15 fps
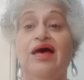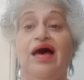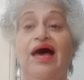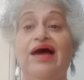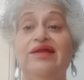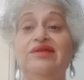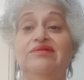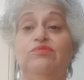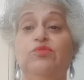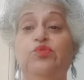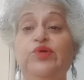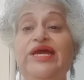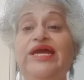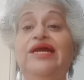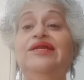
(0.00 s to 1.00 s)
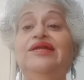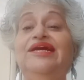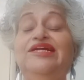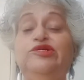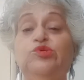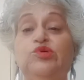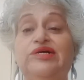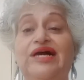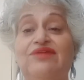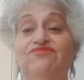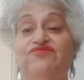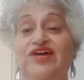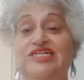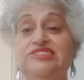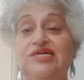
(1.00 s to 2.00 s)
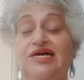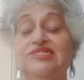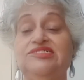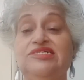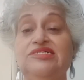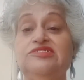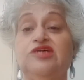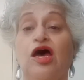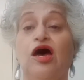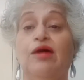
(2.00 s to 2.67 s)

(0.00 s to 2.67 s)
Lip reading: and we need to confess our sins,